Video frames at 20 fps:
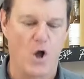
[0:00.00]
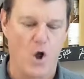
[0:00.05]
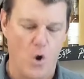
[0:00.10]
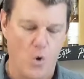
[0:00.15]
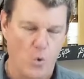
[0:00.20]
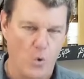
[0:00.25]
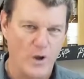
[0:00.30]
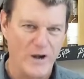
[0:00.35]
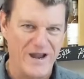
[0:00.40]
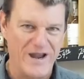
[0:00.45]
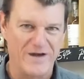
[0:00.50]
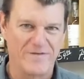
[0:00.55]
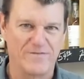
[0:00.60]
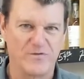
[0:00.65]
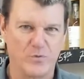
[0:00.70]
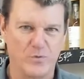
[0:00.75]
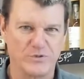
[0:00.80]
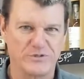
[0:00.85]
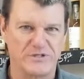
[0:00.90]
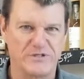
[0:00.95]
whatever
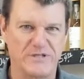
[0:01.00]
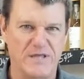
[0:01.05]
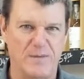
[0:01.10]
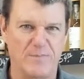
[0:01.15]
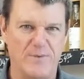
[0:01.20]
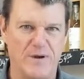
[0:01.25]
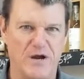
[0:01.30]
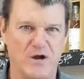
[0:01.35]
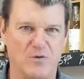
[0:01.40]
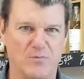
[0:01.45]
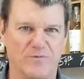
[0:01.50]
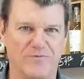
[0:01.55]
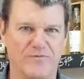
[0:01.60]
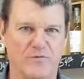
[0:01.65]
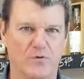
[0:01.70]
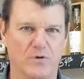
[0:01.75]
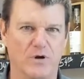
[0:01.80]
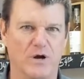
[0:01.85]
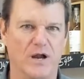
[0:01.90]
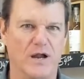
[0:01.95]
was in that barrel
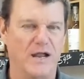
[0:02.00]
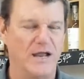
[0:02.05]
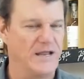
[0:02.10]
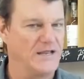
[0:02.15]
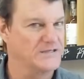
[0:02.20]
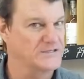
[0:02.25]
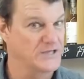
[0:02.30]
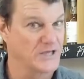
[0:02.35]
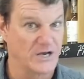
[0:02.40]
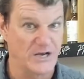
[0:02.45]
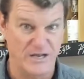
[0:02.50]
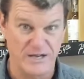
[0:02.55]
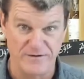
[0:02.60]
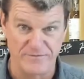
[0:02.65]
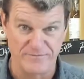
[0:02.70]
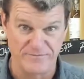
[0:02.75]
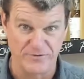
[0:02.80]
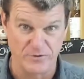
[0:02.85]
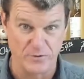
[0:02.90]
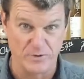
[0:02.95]
before is going to
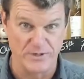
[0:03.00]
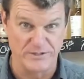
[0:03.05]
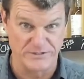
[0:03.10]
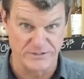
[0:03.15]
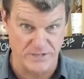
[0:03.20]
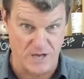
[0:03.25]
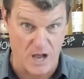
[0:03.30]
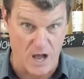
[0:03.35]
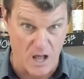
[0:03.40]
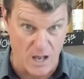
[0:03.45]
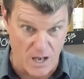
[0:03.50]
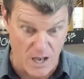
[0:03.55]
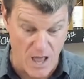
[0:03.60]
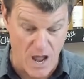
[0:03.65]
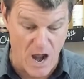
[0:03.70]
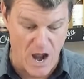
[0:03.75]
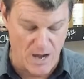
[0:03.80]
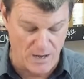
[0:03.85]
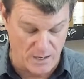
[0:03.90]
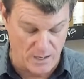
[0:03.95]
influence a
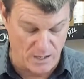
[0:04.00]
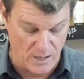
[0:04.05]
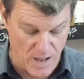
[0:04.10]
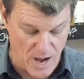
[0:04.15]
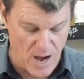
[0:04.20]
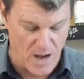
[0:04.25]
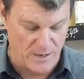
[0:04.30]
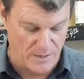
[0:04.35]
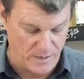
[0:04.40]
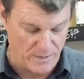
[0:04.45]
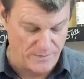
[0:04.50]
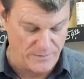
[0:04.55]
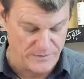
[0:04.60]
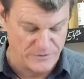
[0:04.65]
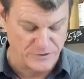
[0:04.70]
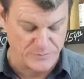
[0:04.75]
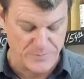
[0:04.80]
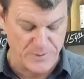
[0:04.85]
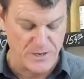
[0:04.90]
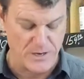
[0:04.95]
lot, the
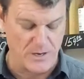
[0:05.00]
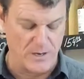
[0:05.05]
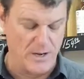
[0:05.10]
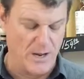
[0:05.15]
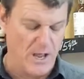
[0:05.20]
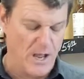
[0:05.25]
spirit.